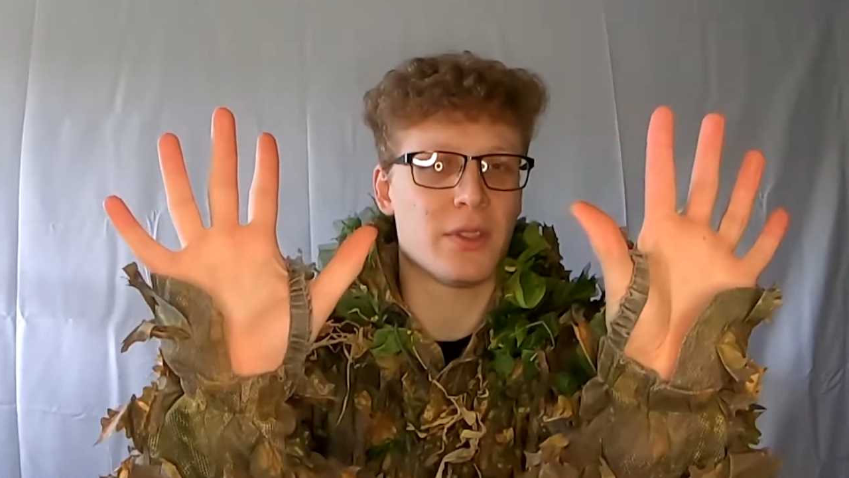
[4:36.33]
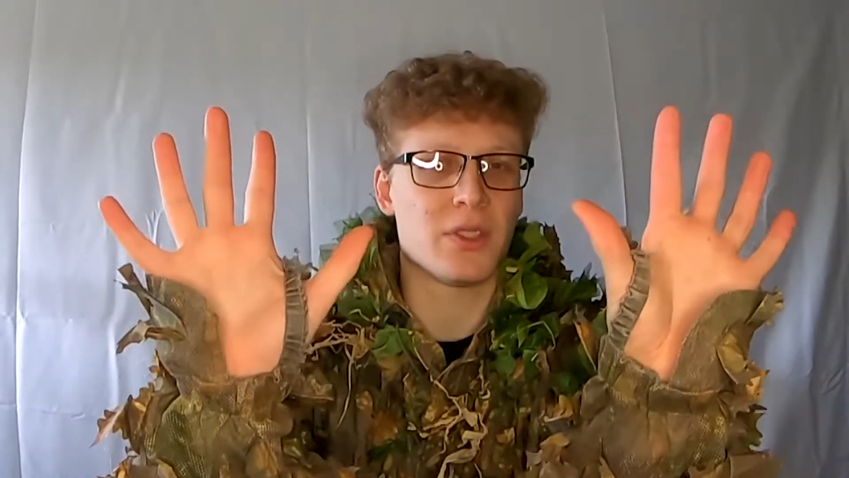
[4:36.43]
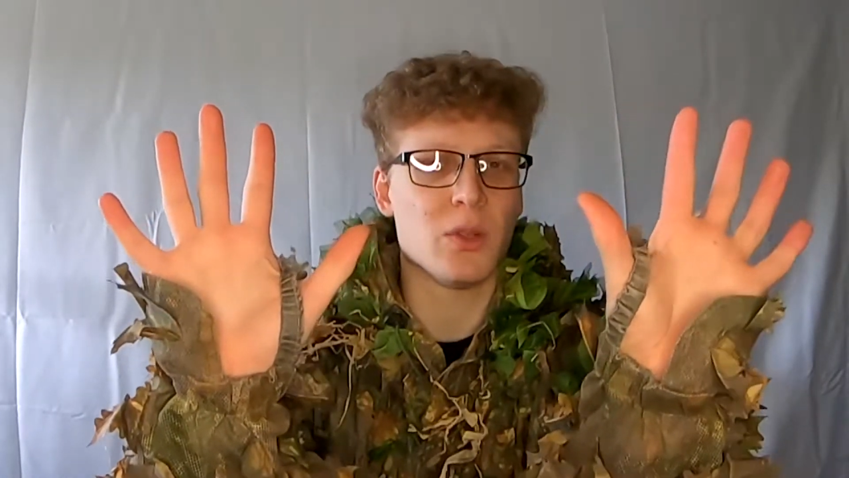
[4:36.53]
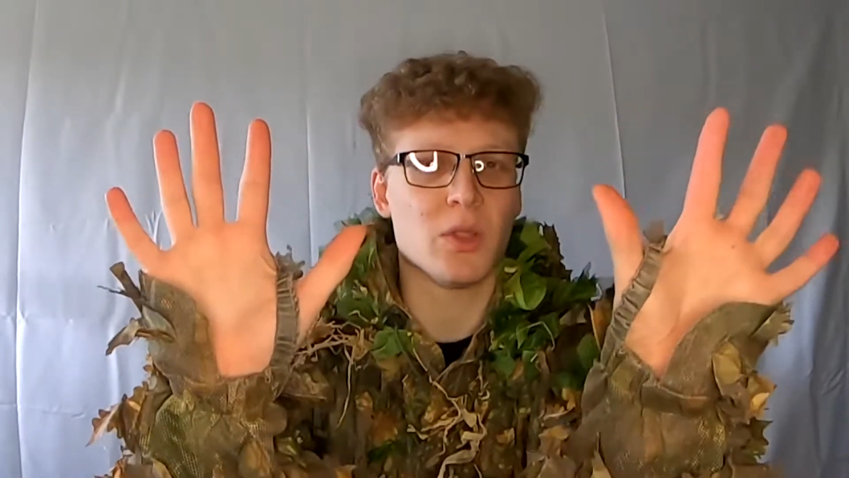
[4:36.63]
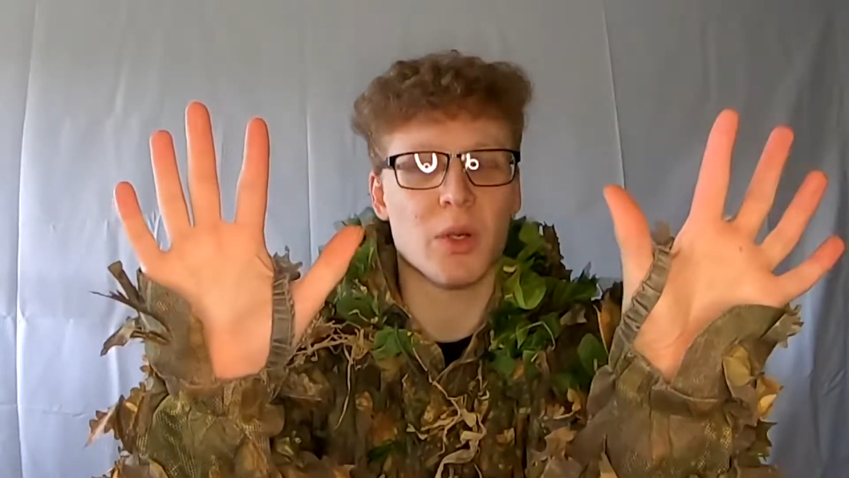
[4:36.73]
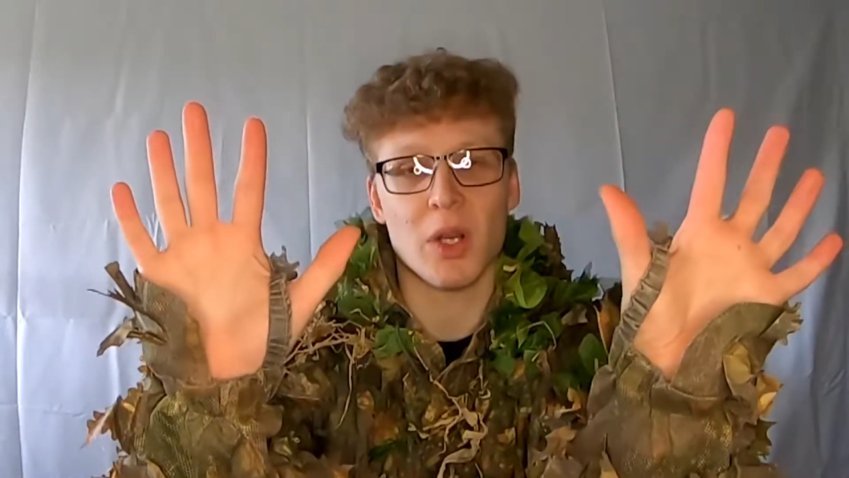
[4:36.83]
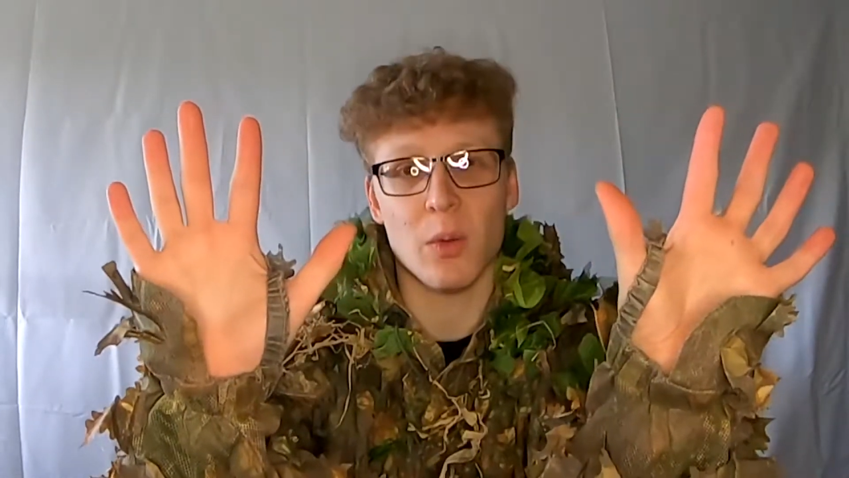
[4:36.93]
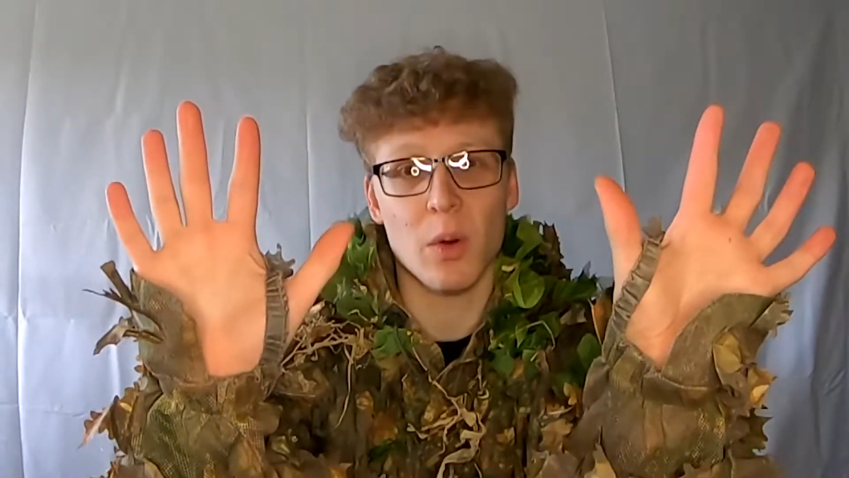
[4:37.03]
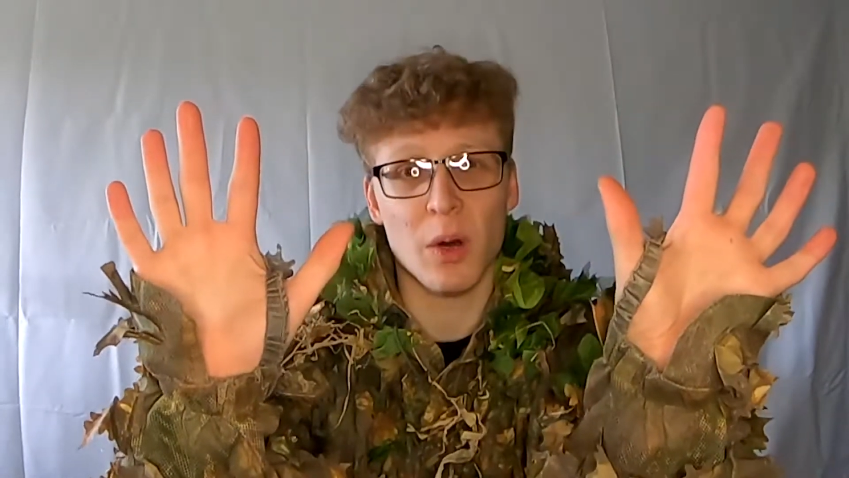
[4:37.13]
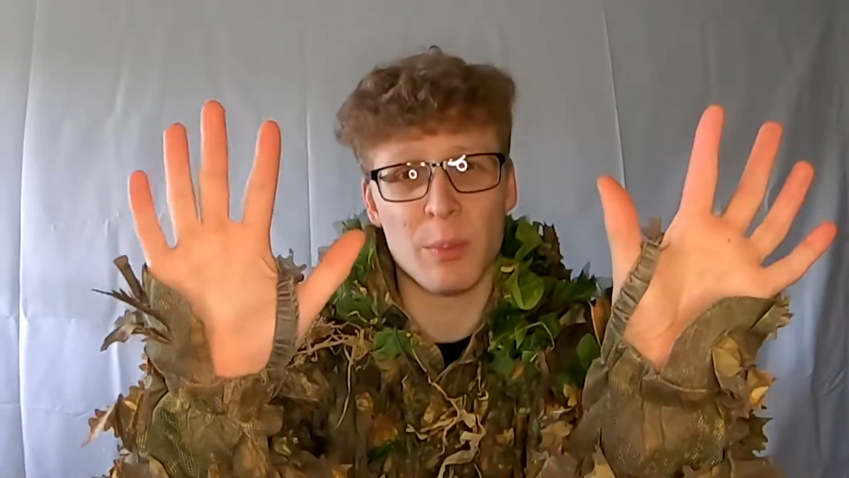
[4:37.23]
suit don't
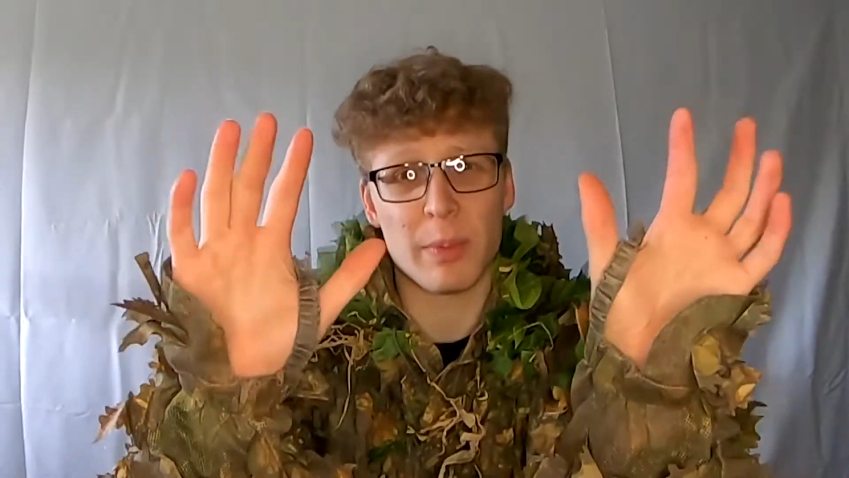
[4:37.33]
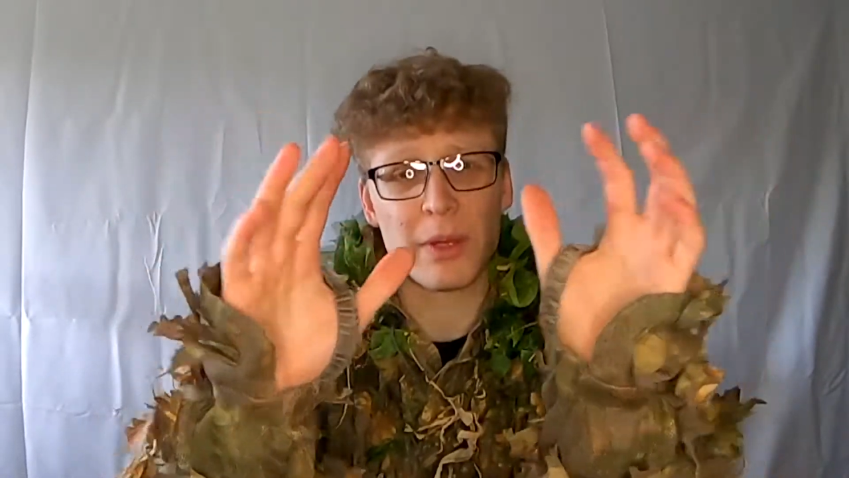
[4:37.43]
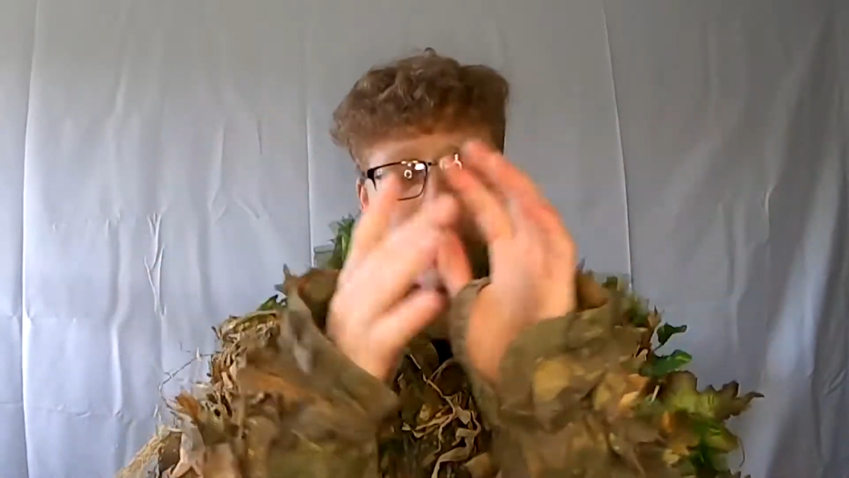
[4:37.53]
go up.